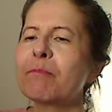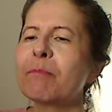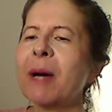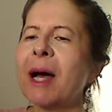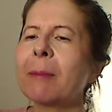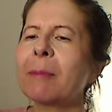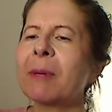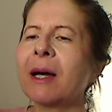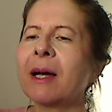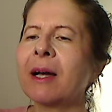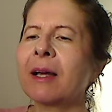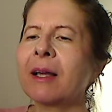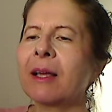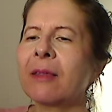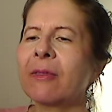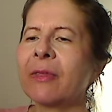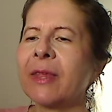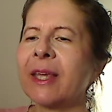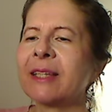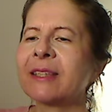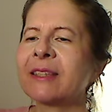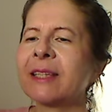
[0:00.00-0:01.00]
Bubba,
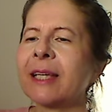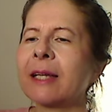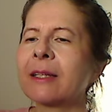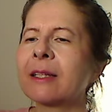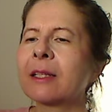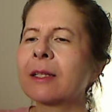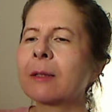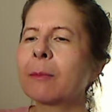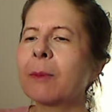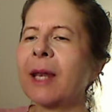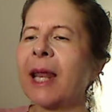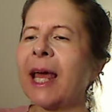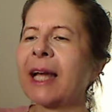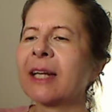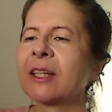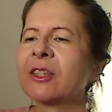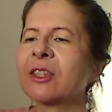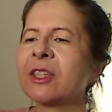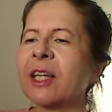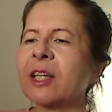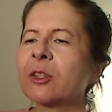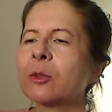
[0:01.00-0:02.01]
they said to the
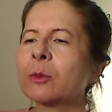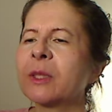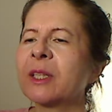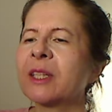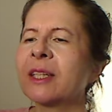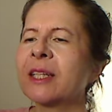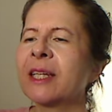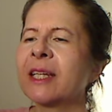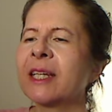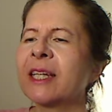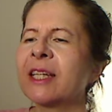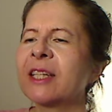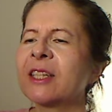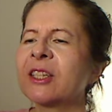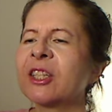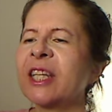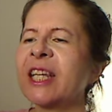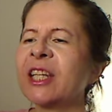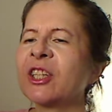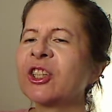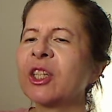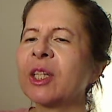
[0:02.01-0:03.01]
black Jesuit.
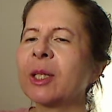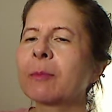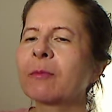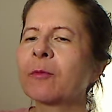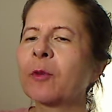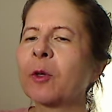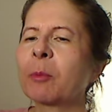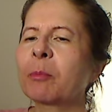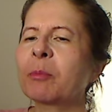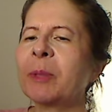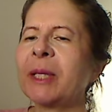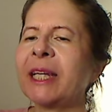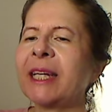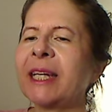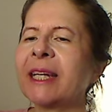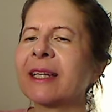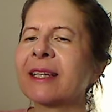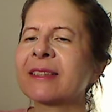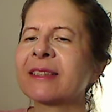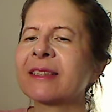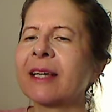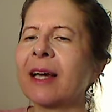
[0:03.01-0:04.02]
Teach him for
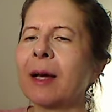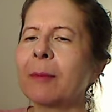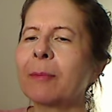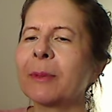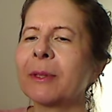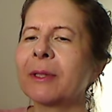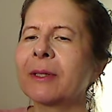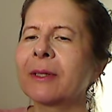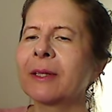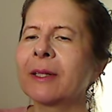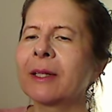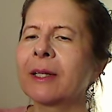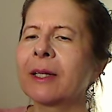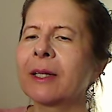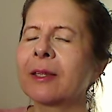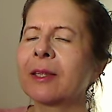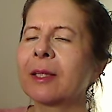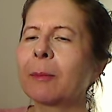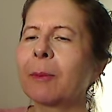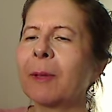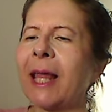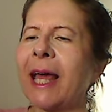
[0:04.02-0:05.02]
beating us up.
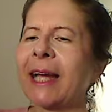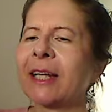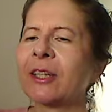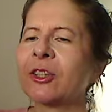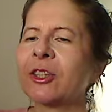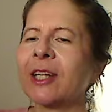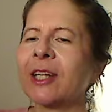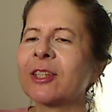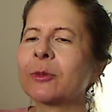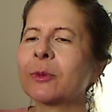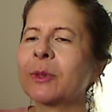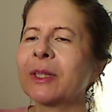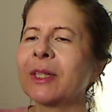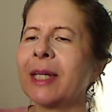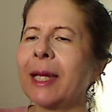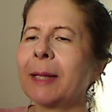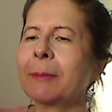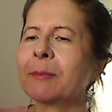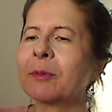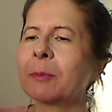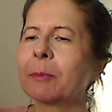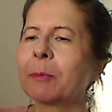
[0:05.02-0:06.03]
The black Jesuit
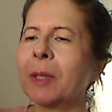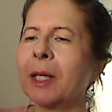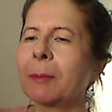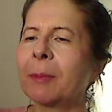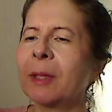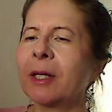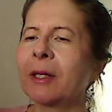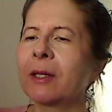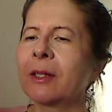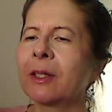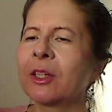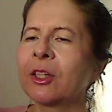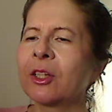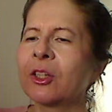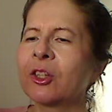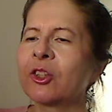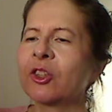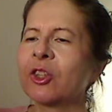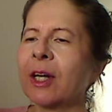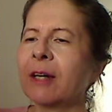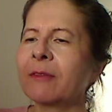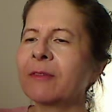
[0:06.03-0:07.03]
named Bubba
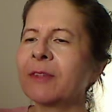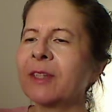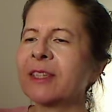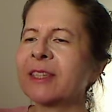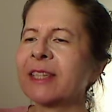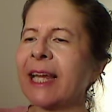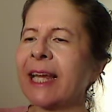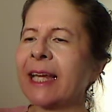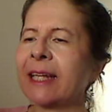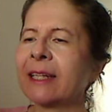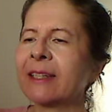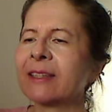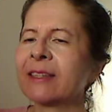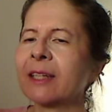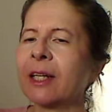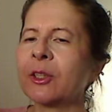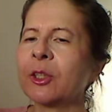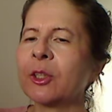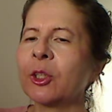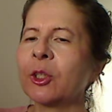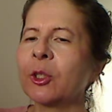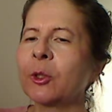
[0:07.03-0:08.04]
shoved his anus
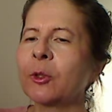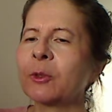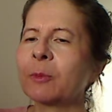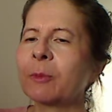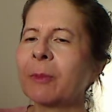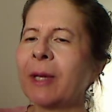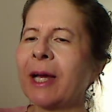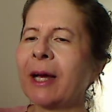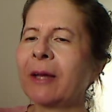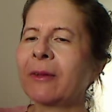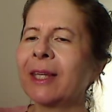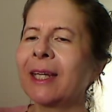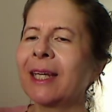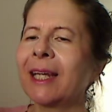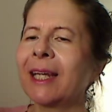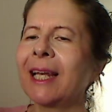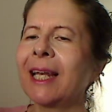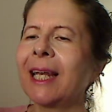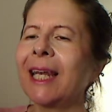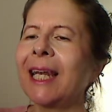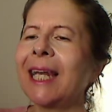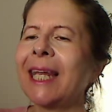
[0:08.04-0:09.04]
onto Hugh's mouth.
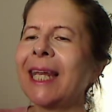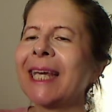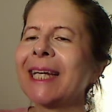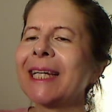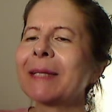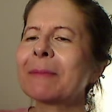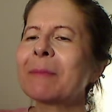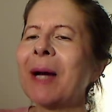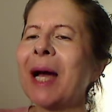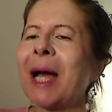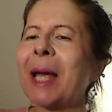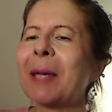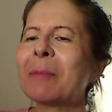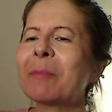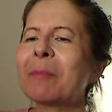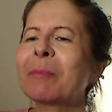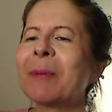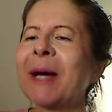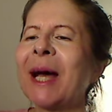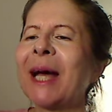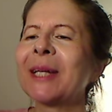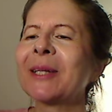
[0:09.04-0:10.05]
Lick my
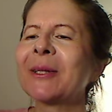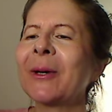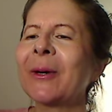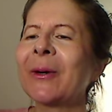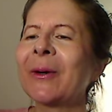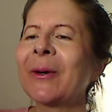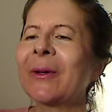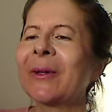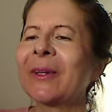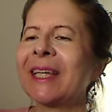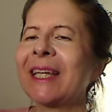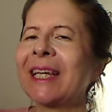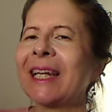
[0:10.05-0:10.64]
butthole,